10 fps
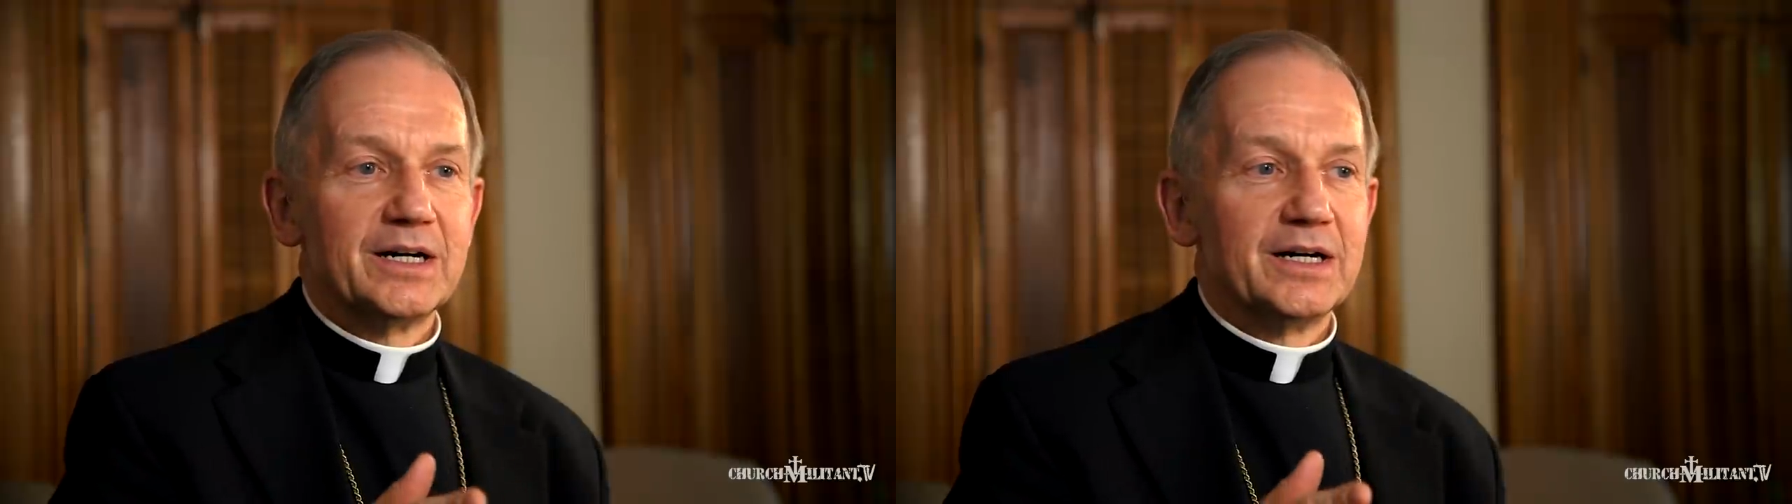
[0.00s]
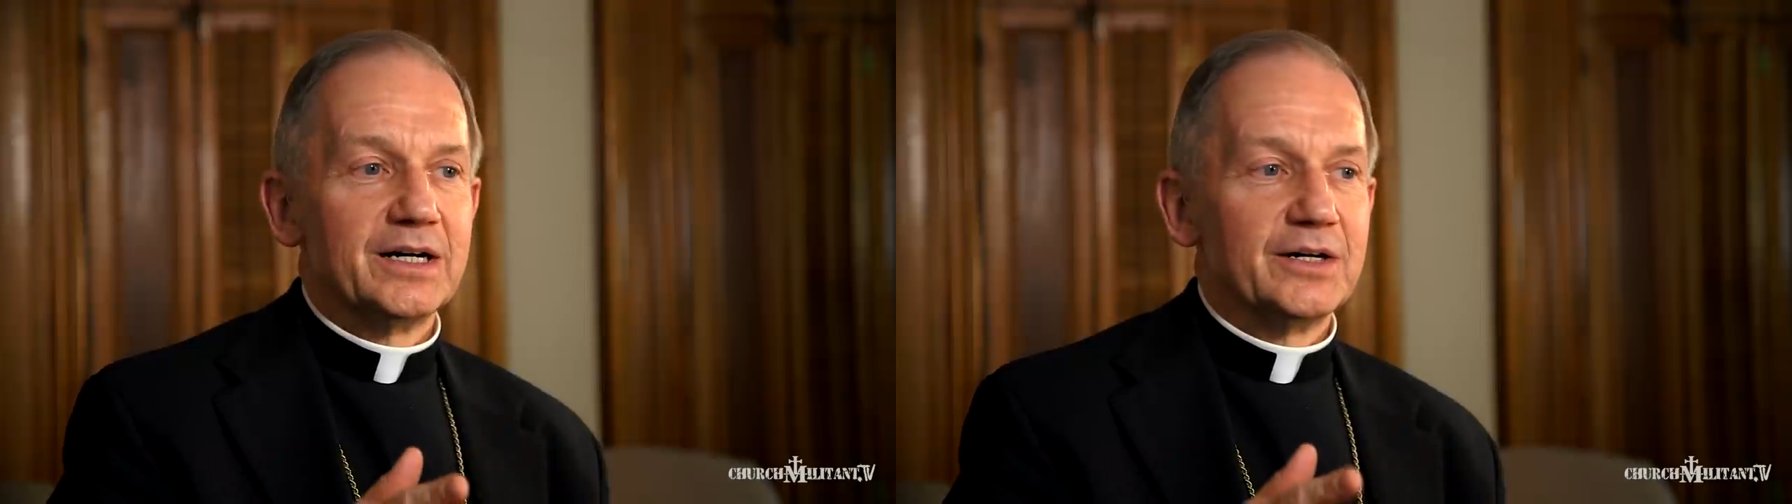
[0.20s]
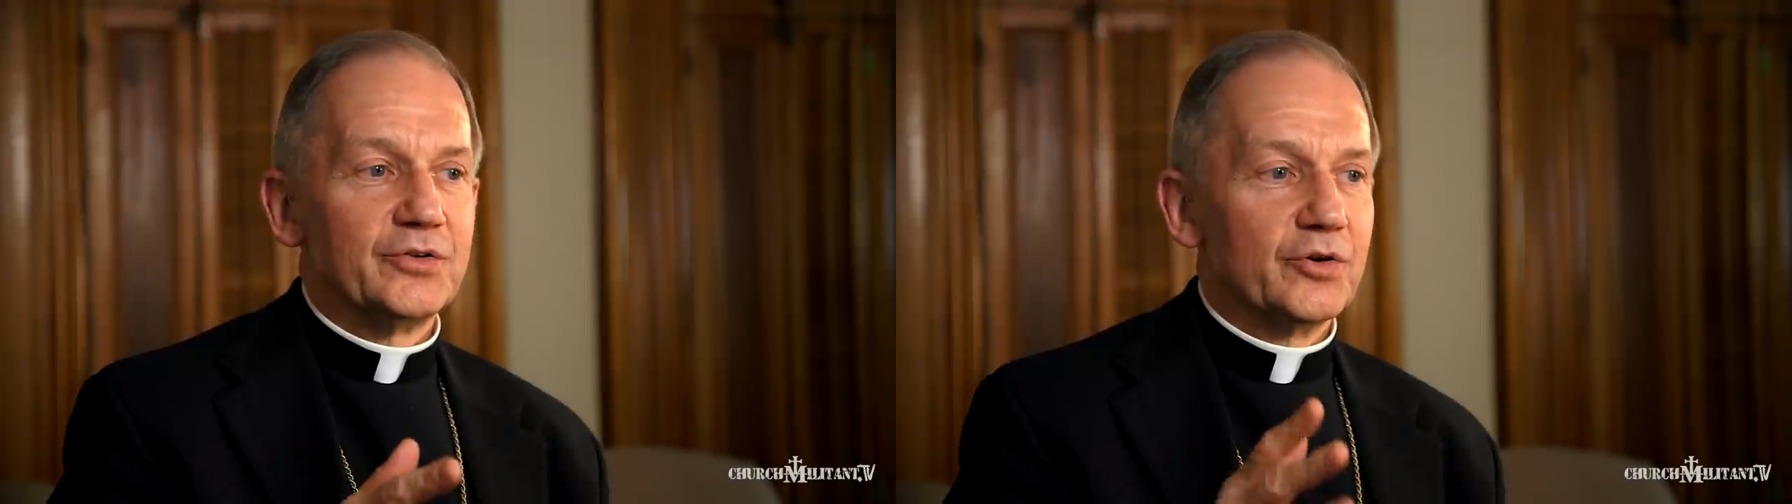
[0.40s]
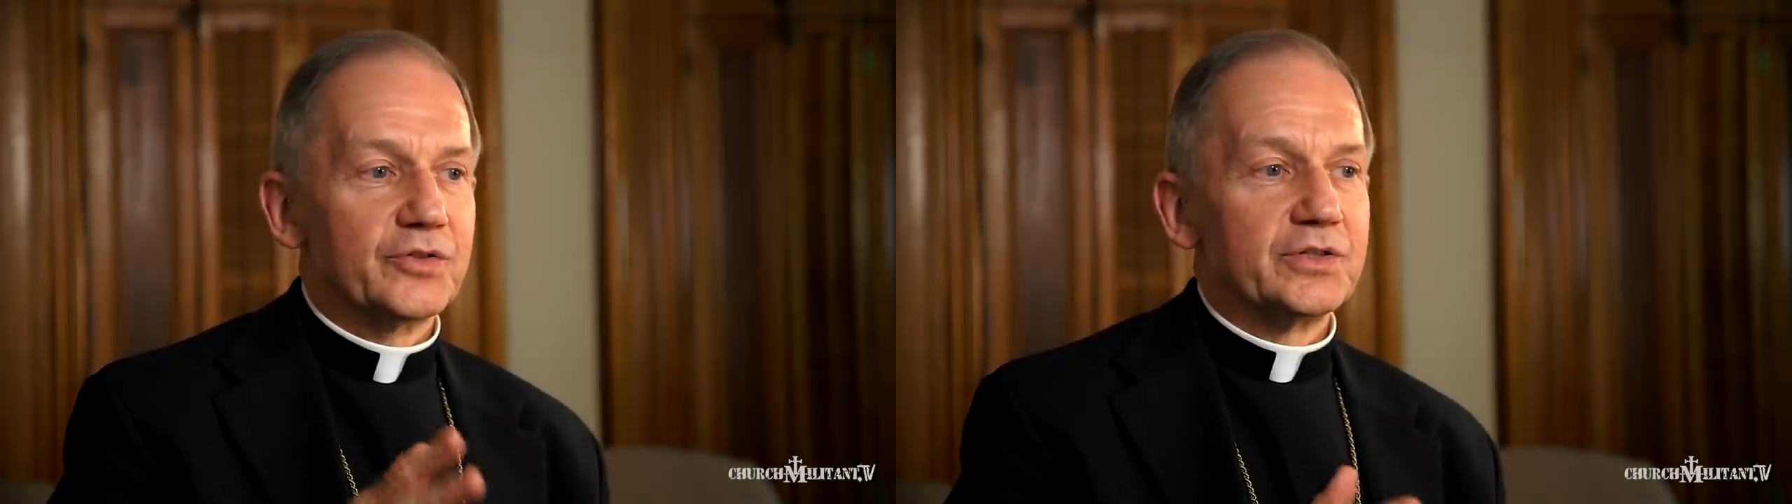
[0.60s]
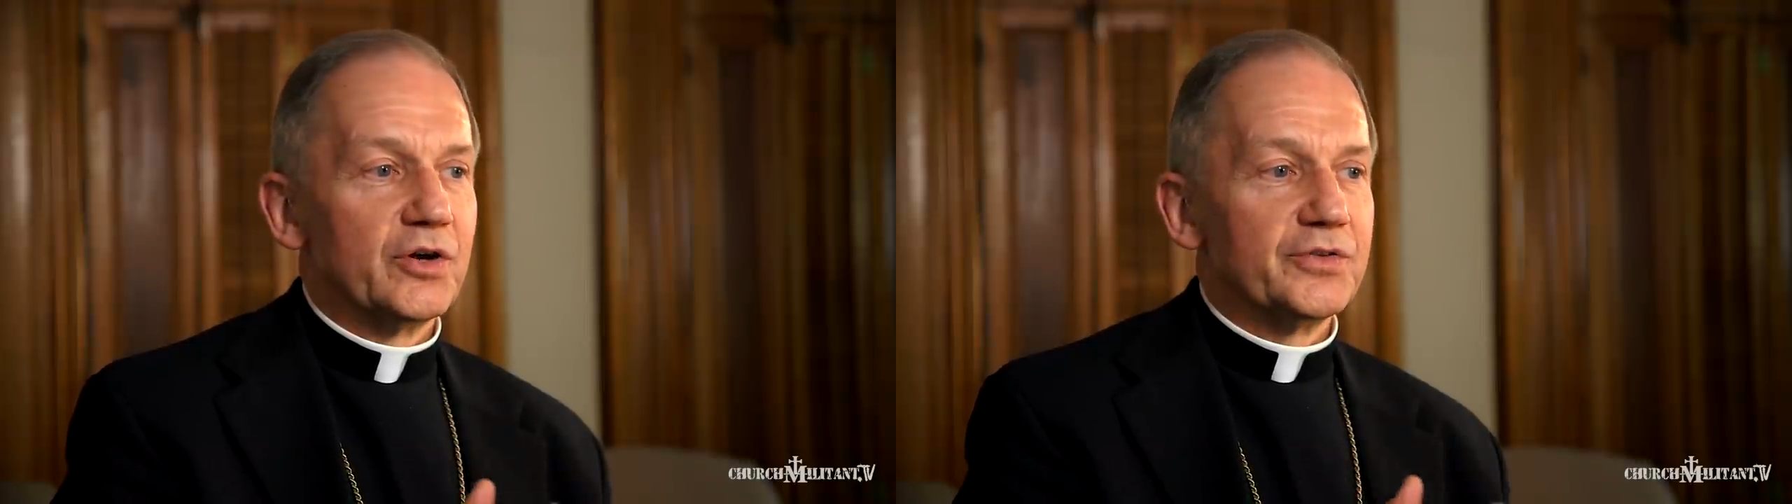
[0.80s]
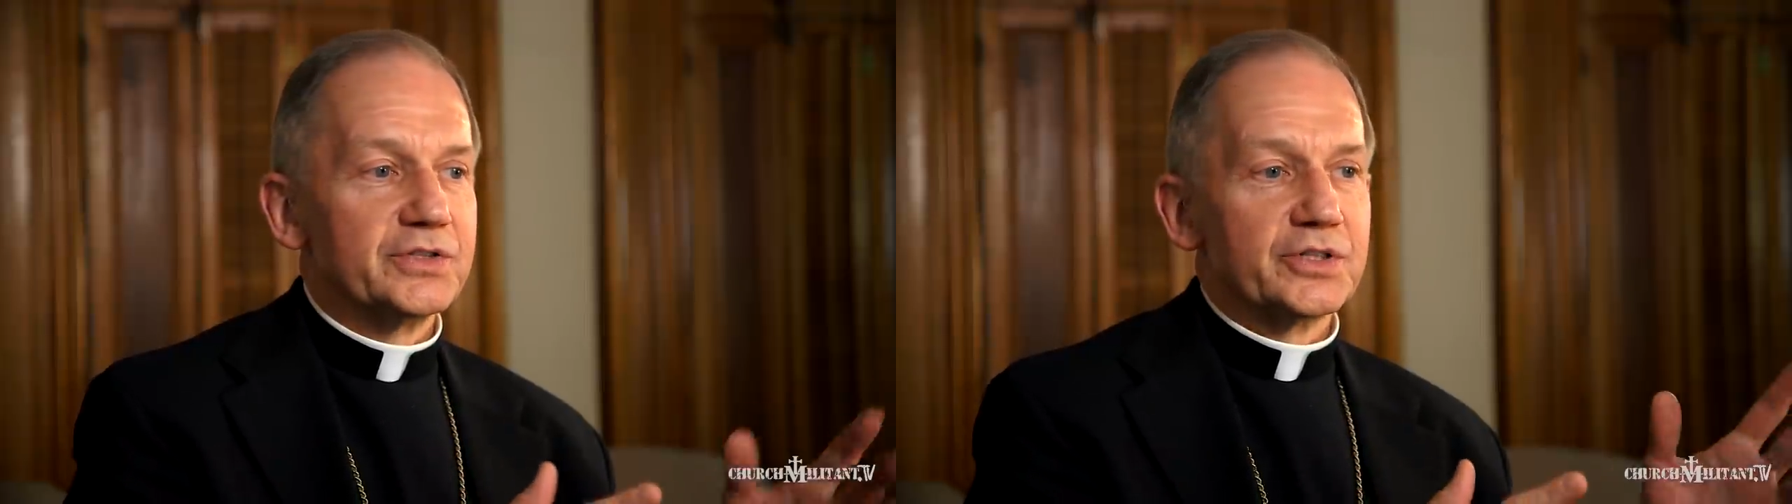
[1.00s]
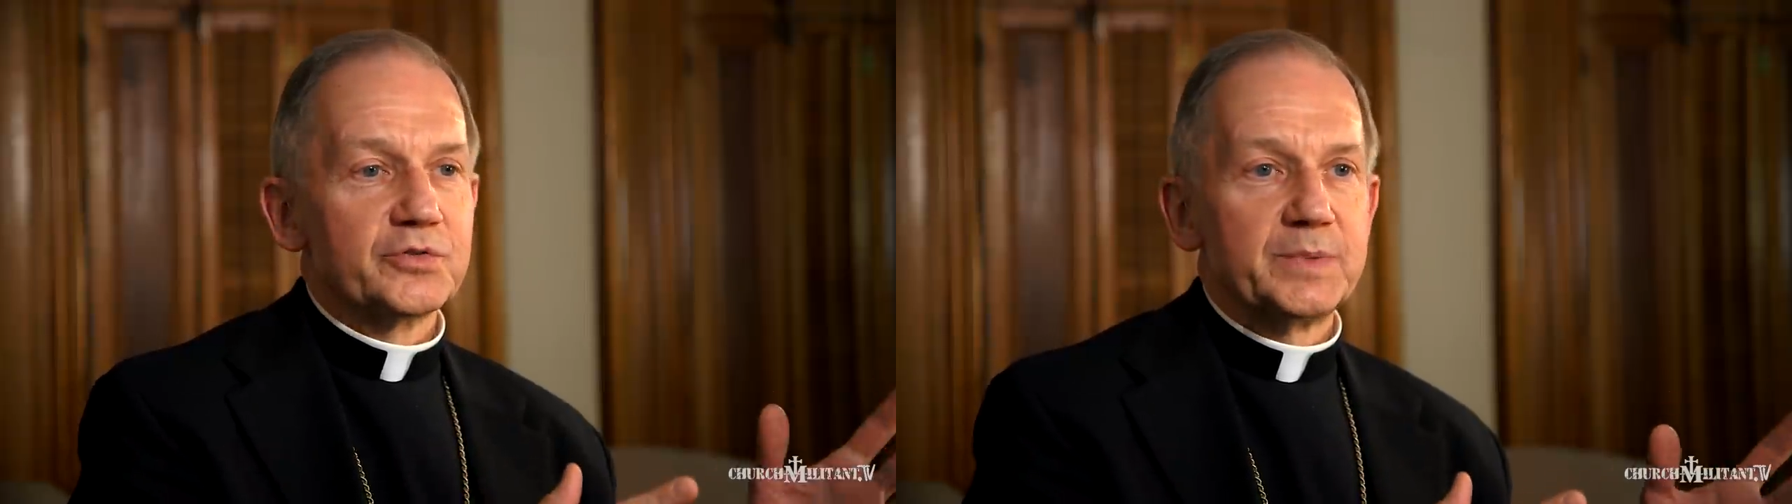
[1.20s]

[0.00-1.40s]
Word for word: nor all these other